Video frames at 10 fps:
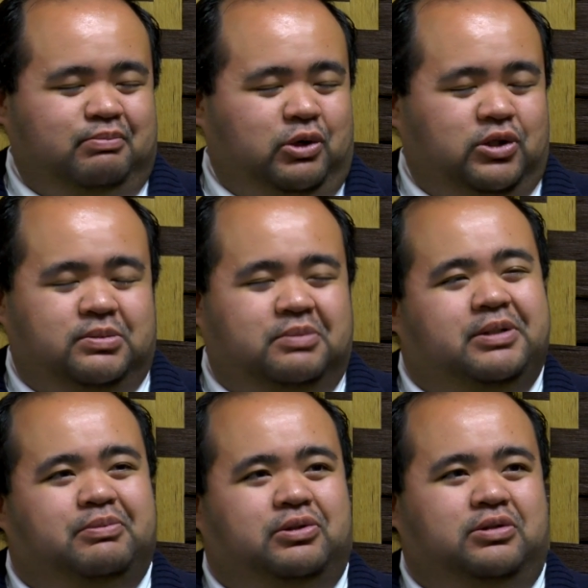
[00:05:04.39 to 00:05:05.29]
multiple
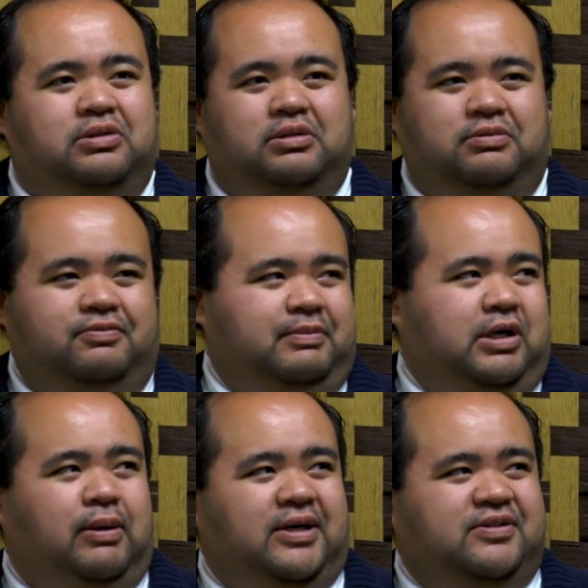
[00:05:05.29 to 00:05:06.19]
people from
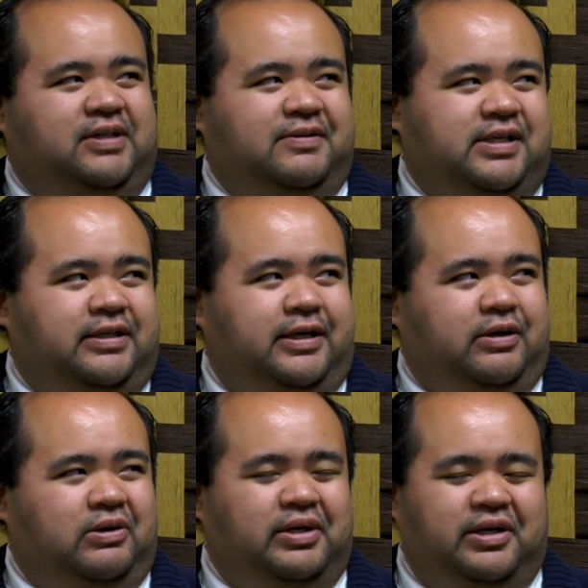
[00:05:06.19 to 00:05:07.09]
all walks of life saying like,
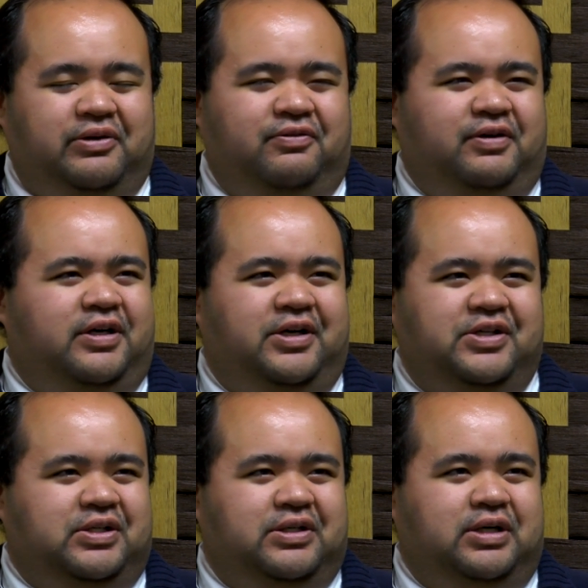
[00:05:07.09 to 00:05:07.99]
oh yeah, you're very
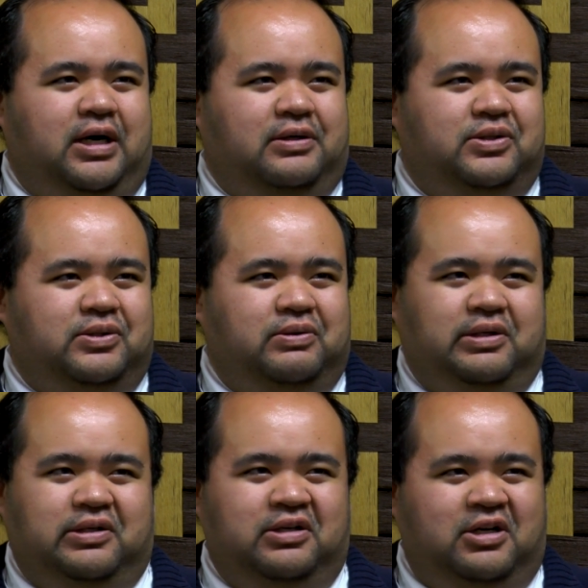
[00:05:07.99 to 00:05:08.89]
easy to talk to.
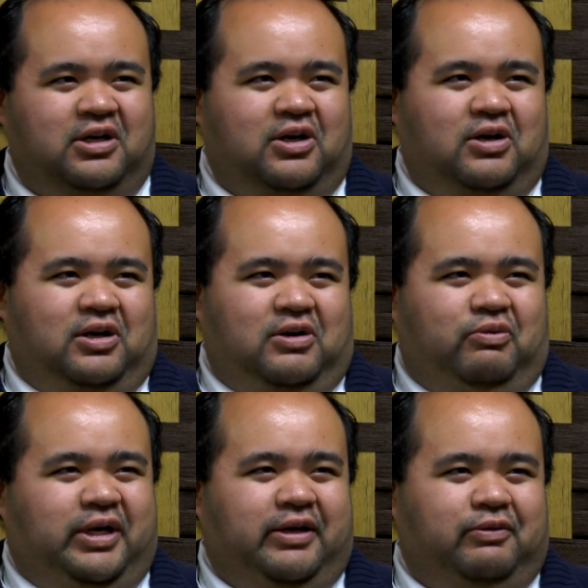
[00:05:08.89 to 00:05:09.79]
And
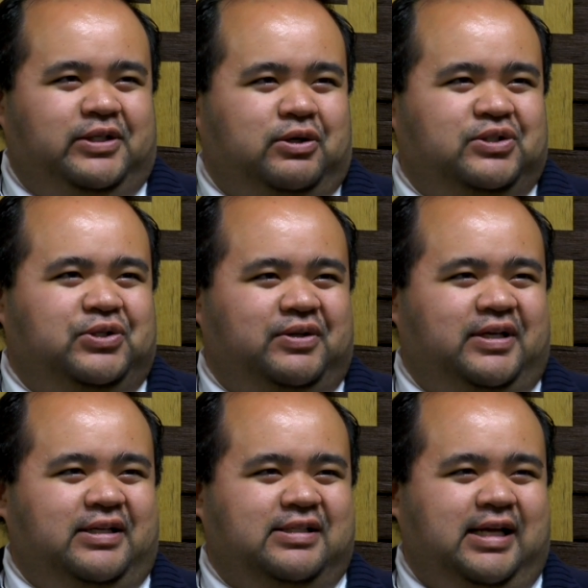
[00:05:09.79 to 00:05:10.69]
we told you
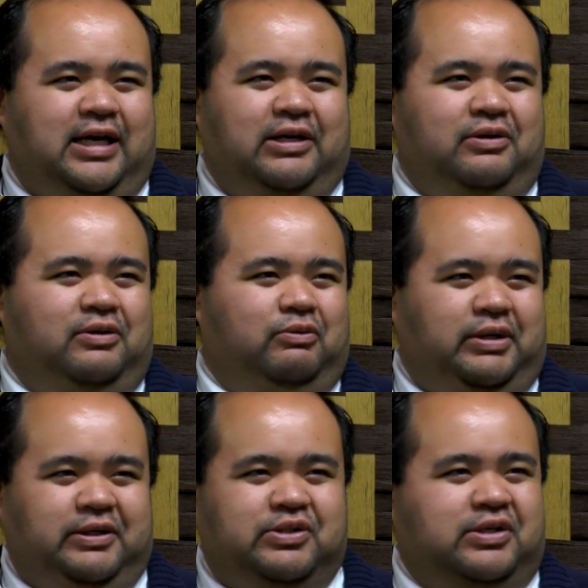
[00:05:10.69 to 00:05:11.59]
things that
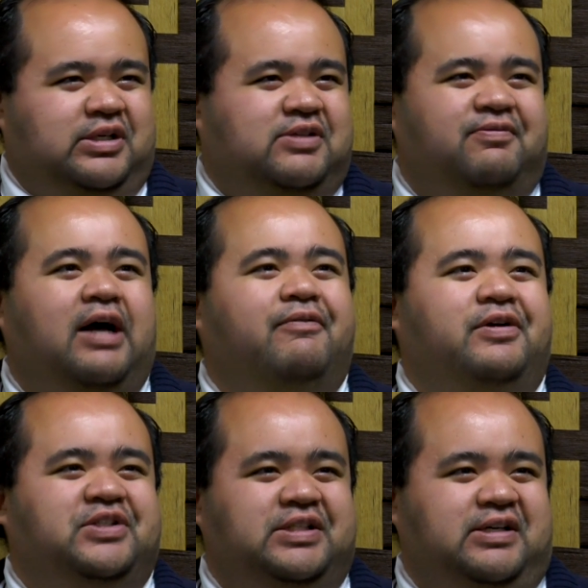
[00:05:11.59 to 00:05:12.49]
it took us 5
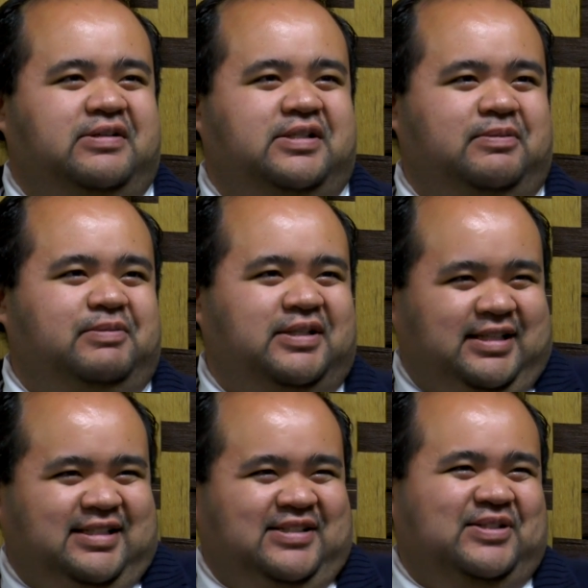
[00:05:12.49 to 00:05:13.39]
years to tell us someone,
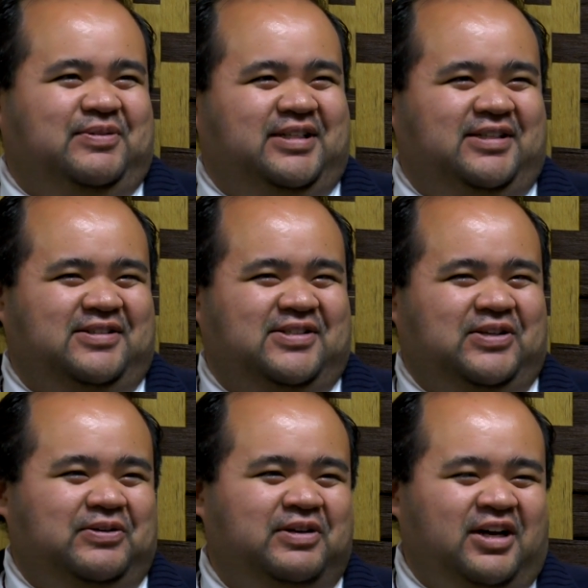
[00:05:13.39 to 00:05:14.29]
to tell someone else.
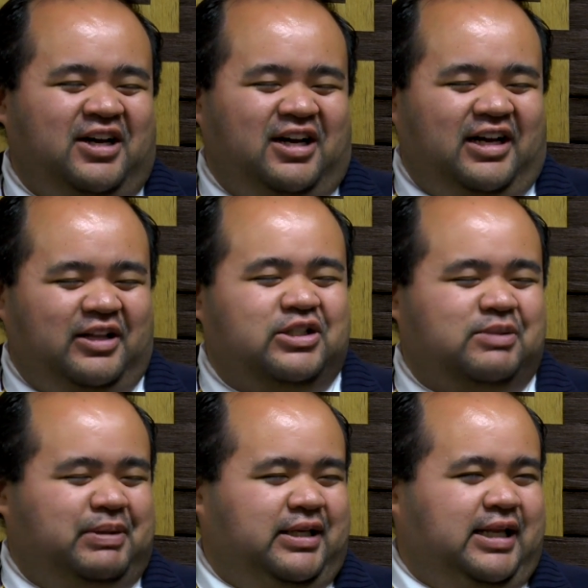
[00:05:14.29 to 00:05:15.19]
So I think
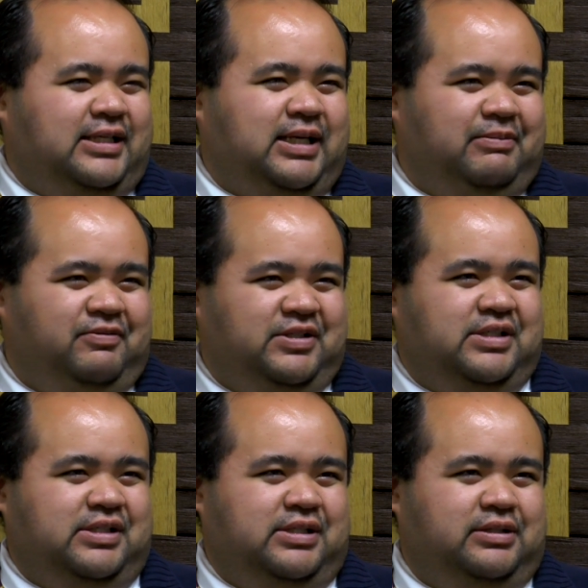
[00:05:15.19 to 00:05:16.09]
just being that type of
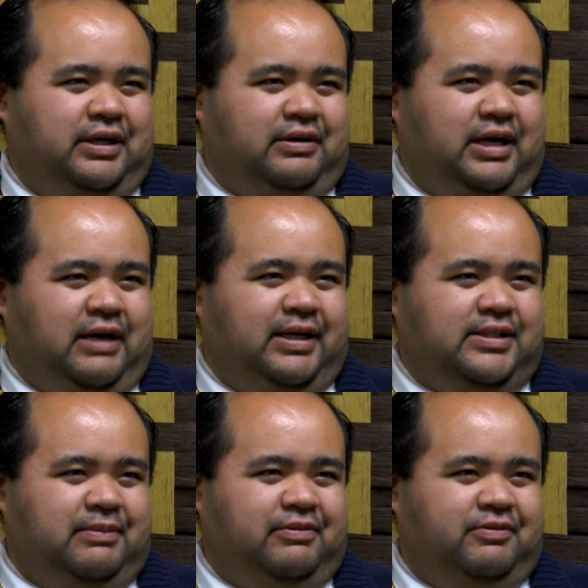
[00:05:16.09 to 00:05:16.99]
versatility, like have that
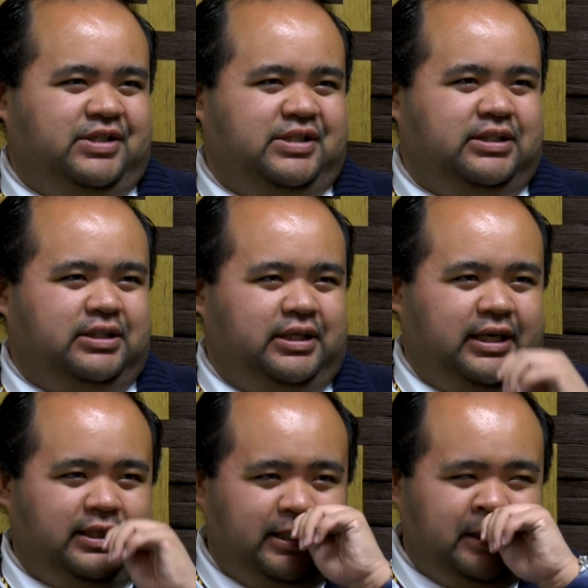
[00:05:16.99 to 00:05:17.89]
type of versatility. And
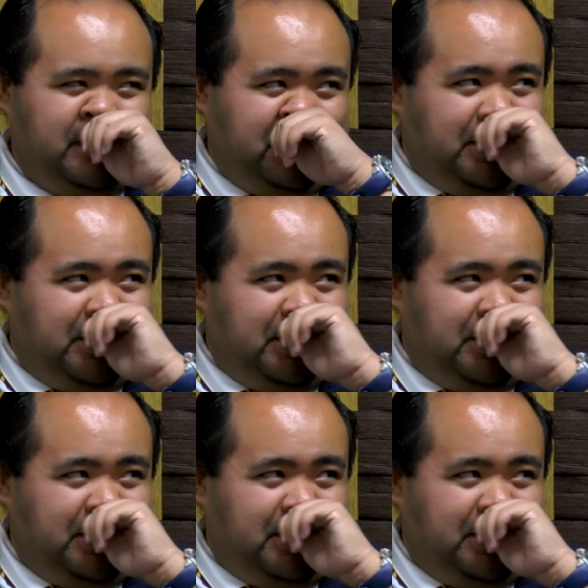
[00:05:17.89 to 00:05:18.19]
I think